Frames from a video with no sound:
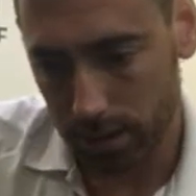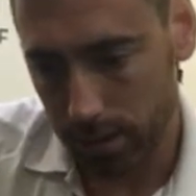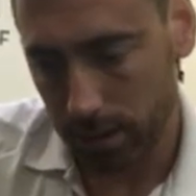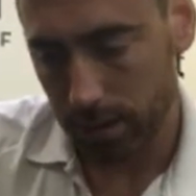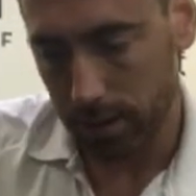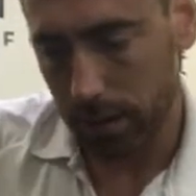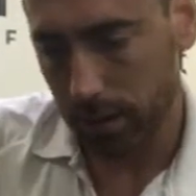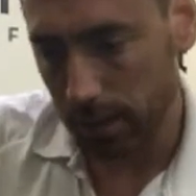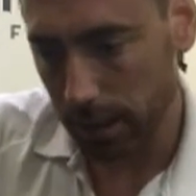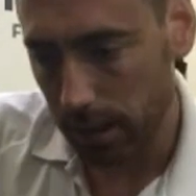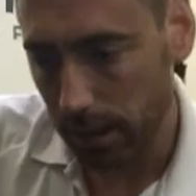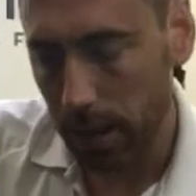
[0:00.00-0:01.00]

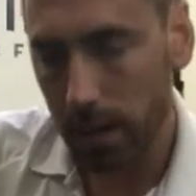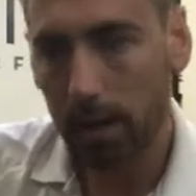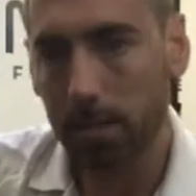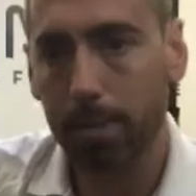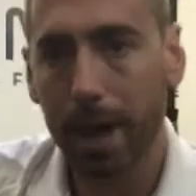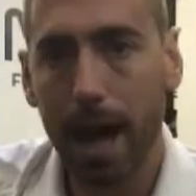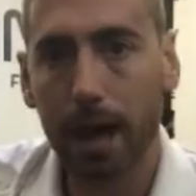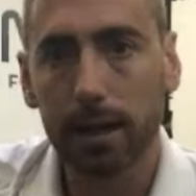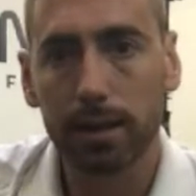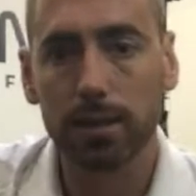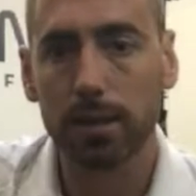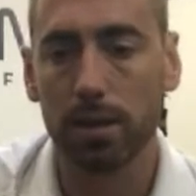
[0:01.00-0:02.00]
knee back
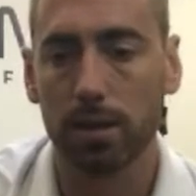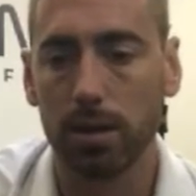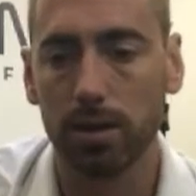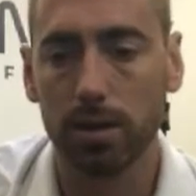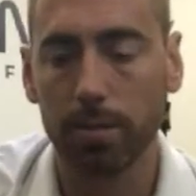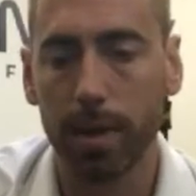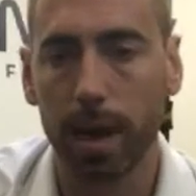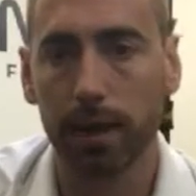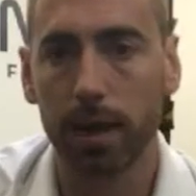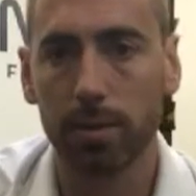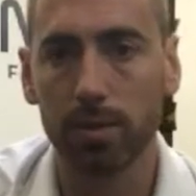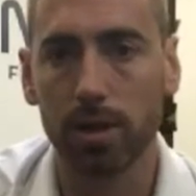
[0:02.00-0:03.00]
into the back
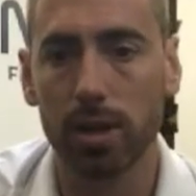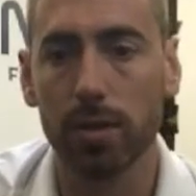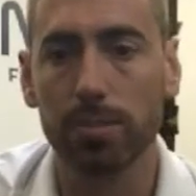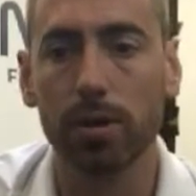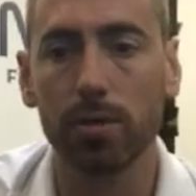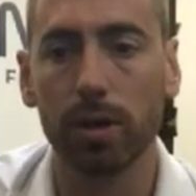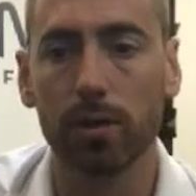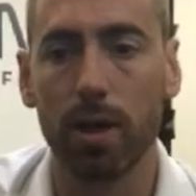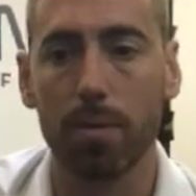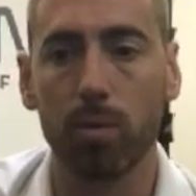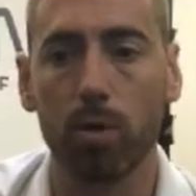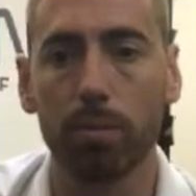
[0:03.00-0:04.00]
capsule of the hip so that we
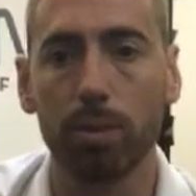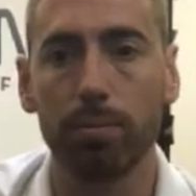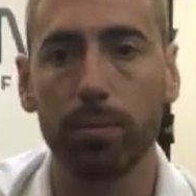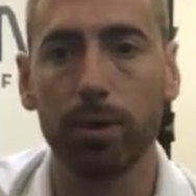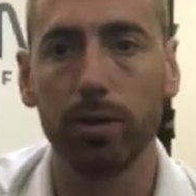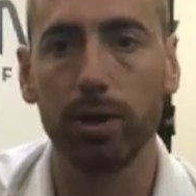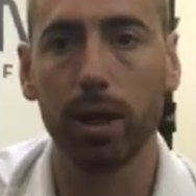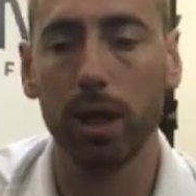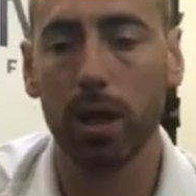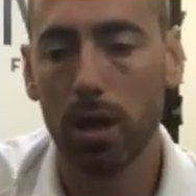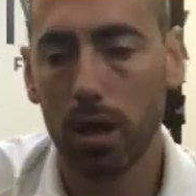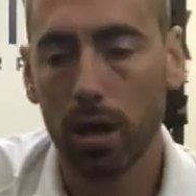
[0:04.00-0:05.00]
create more mobility.
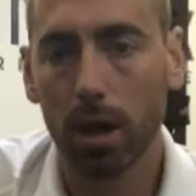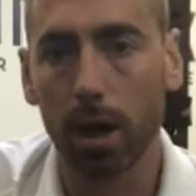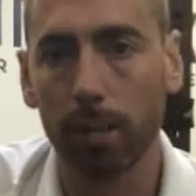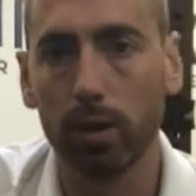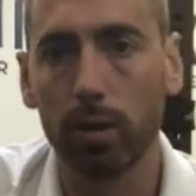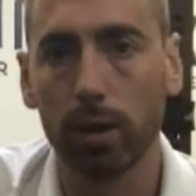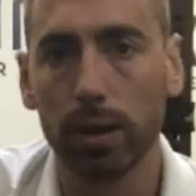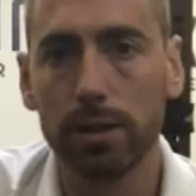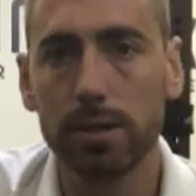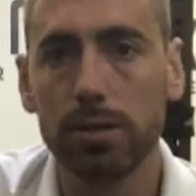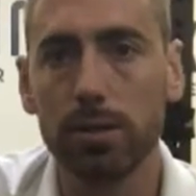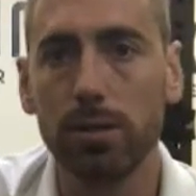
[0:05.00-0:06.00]
I'm going
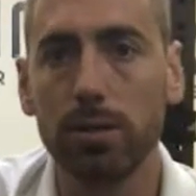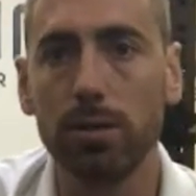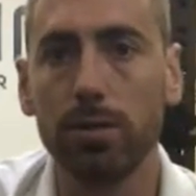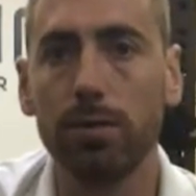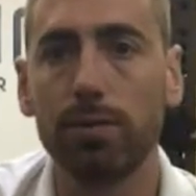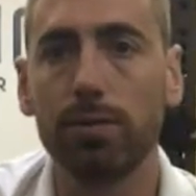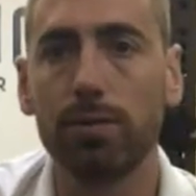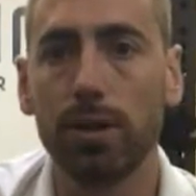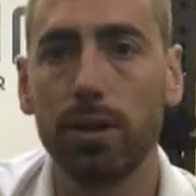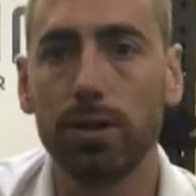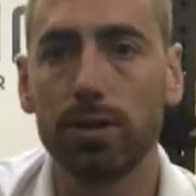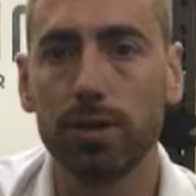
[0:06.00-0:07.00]
to
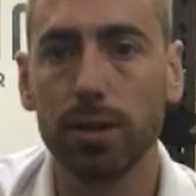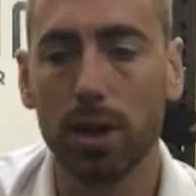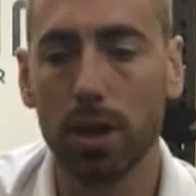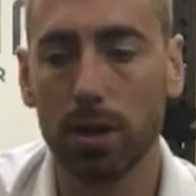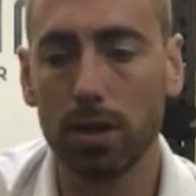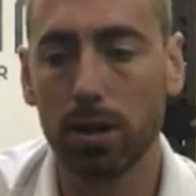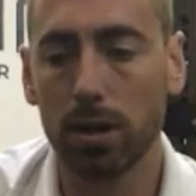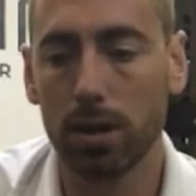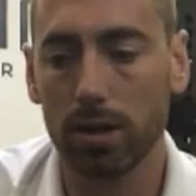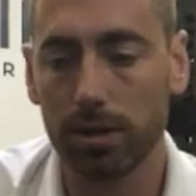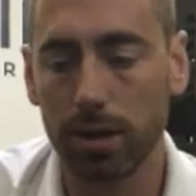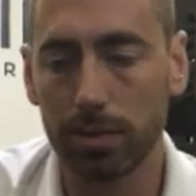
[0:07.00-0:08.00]
first
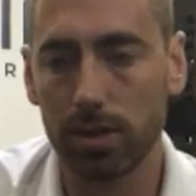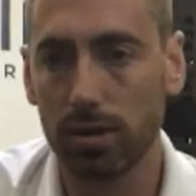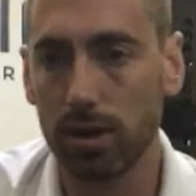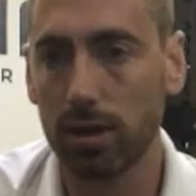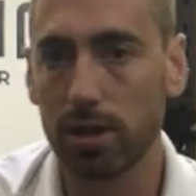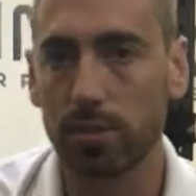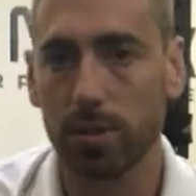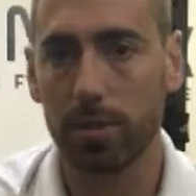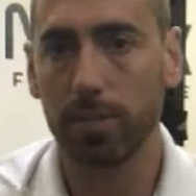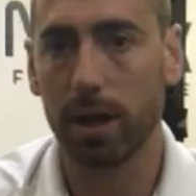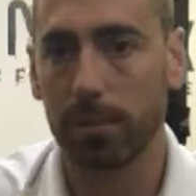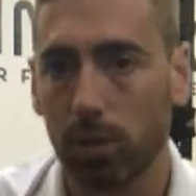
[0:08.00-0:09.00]
demonstrate this with the band